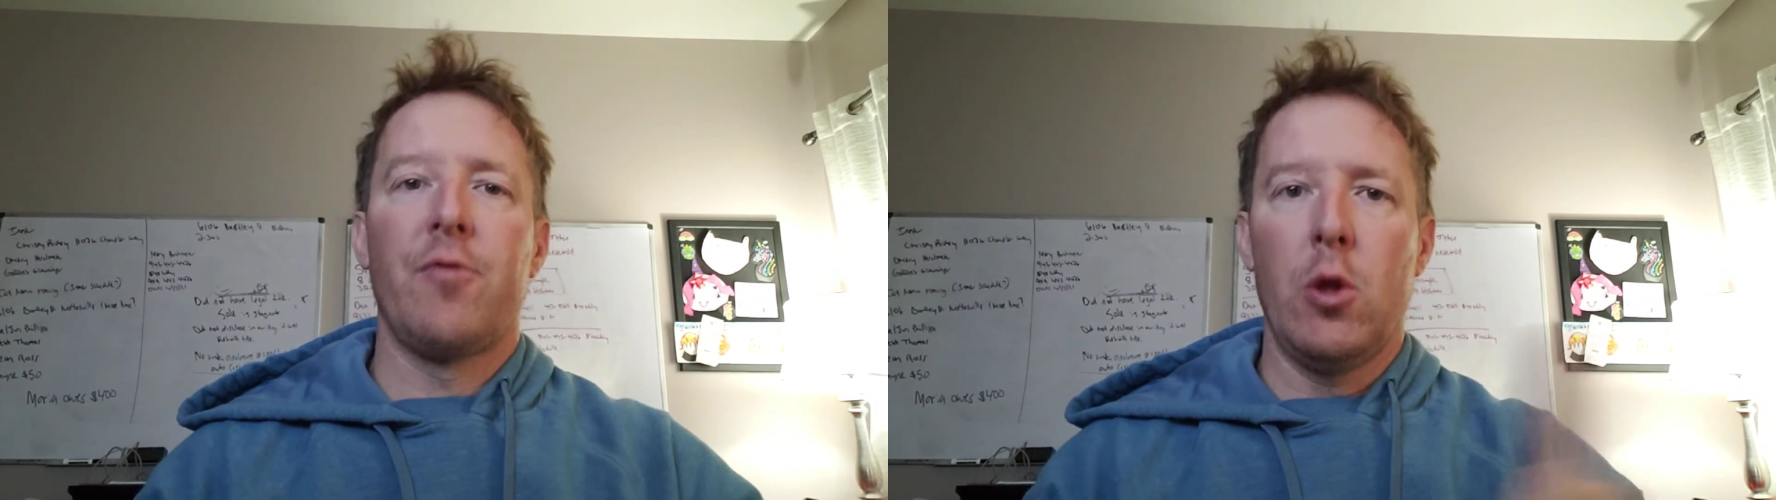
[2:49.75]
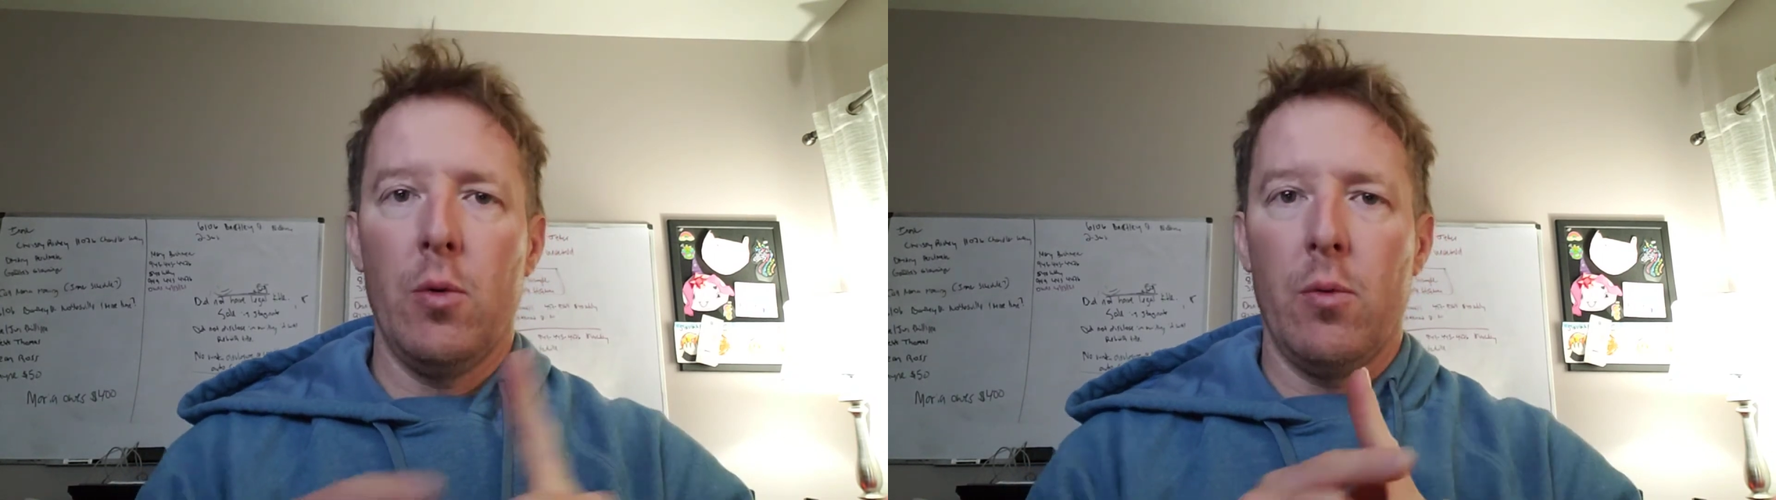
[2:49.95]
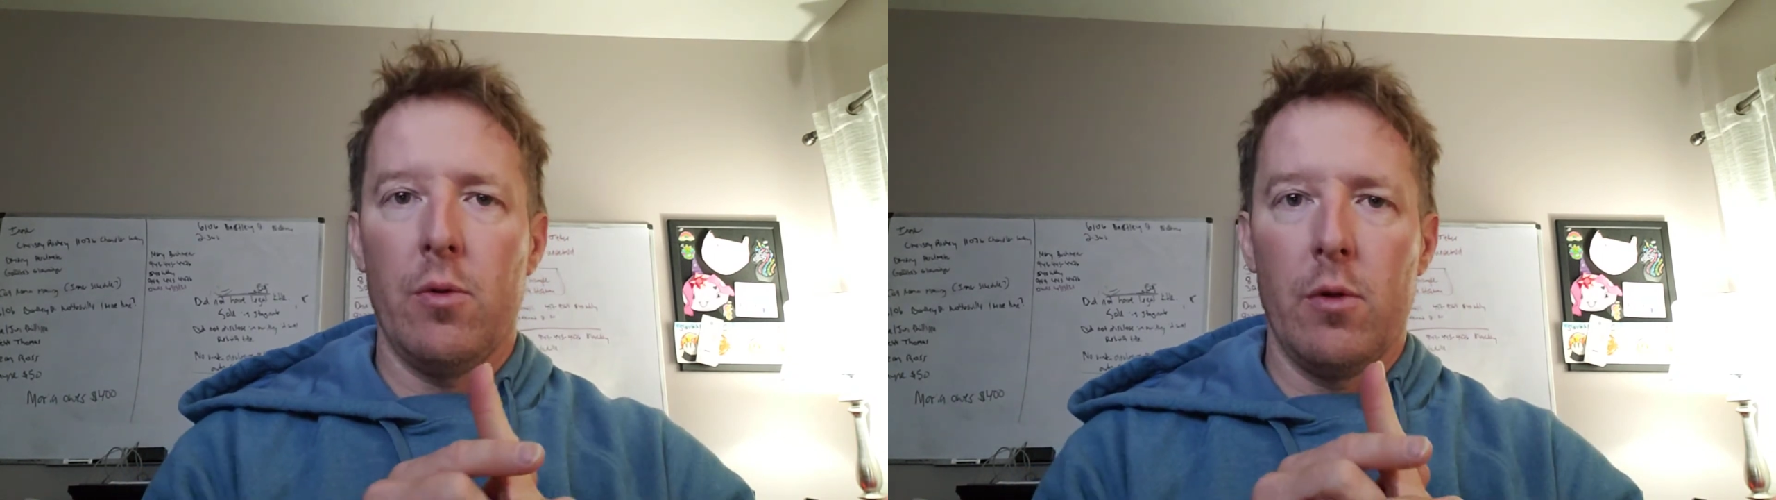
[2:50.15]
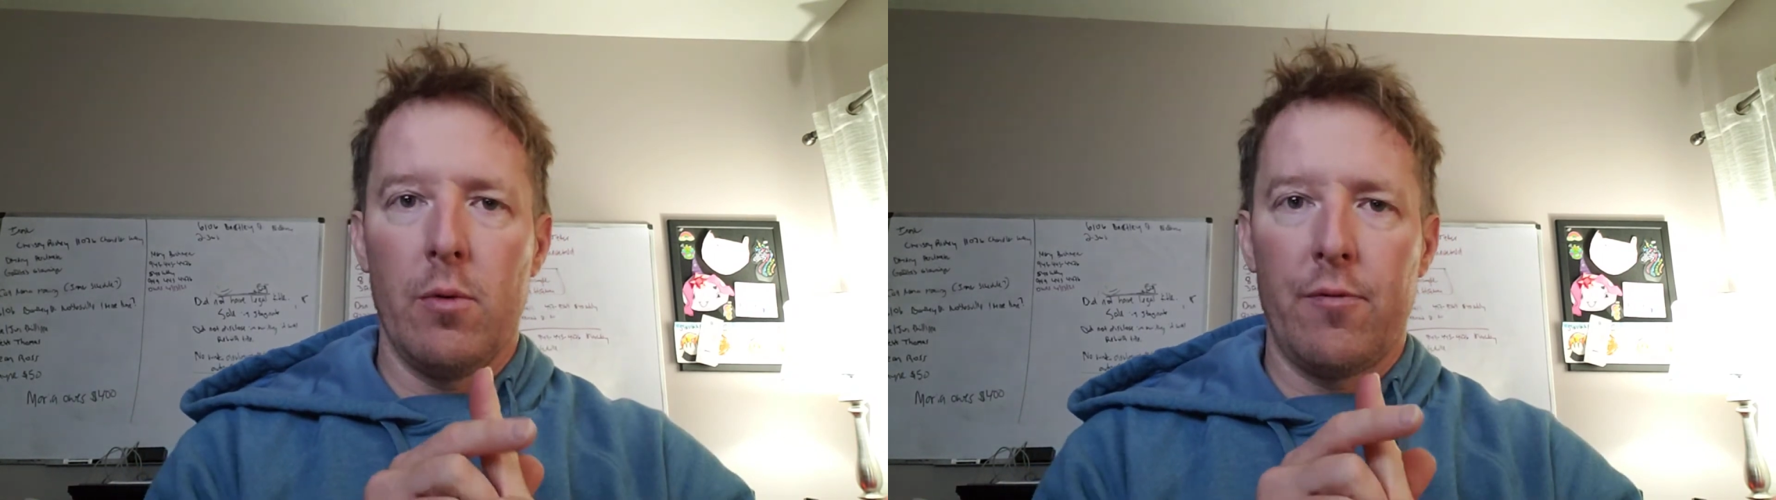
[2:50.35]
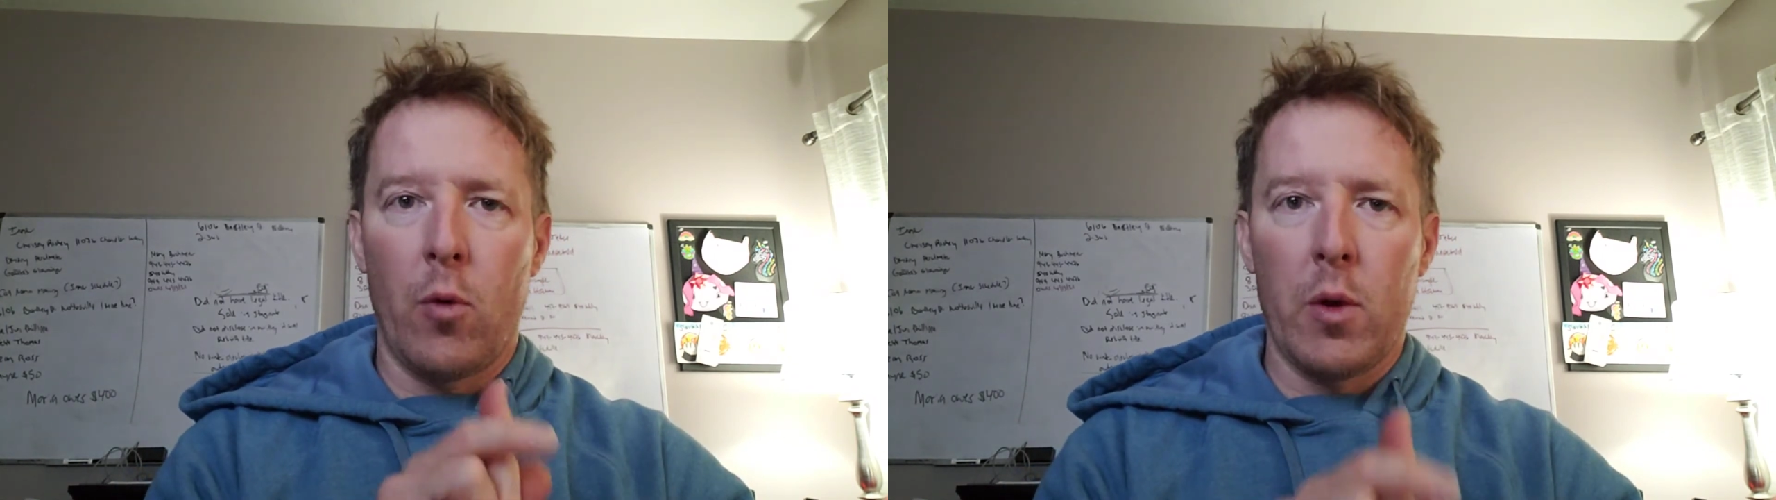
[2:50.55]
to
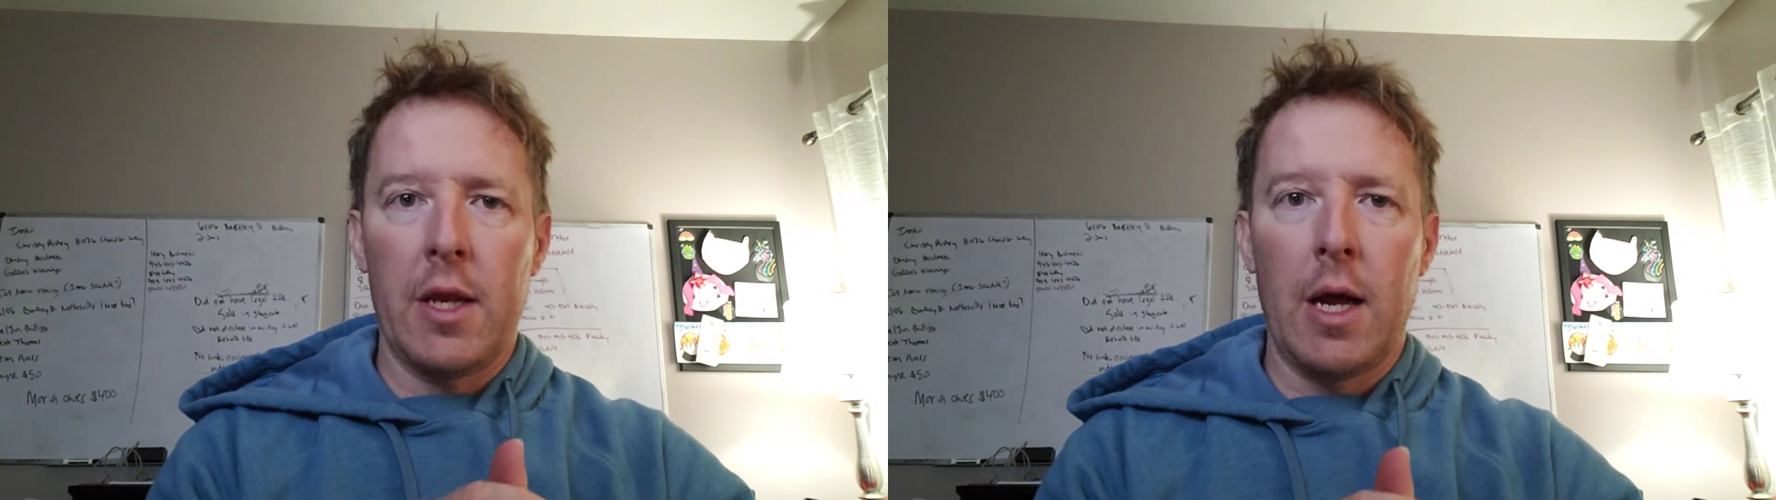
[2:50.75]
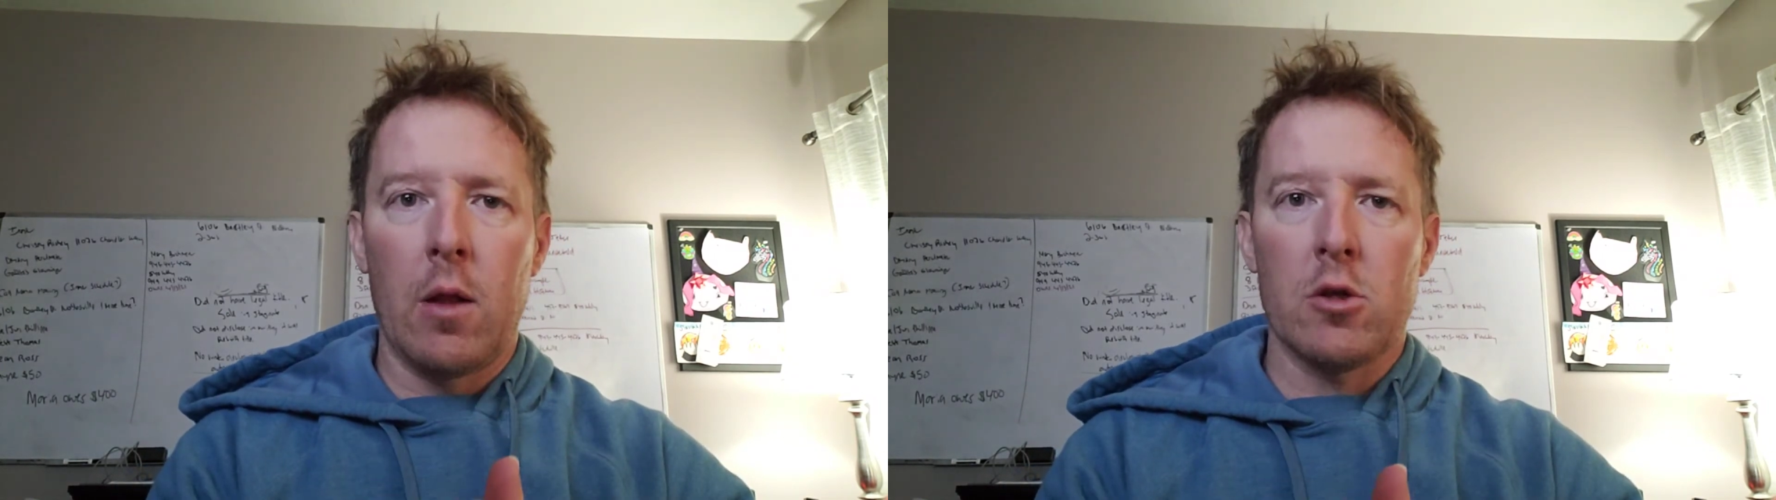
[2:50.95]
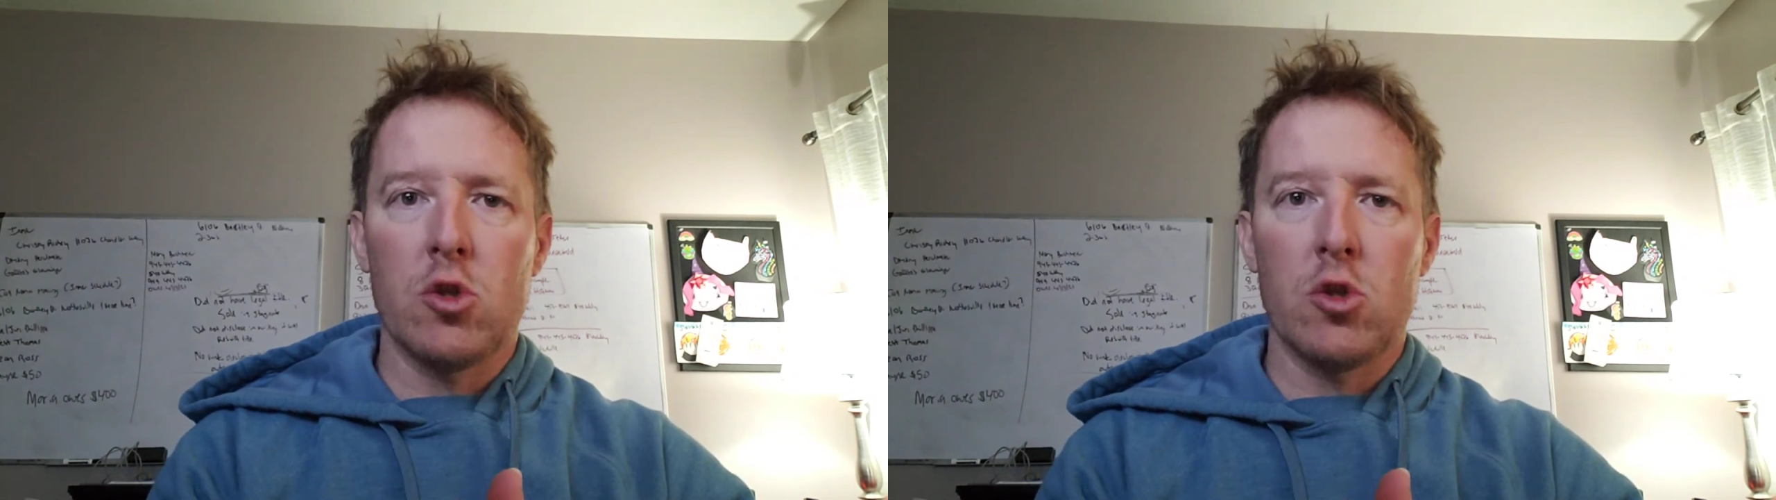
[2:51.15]
$40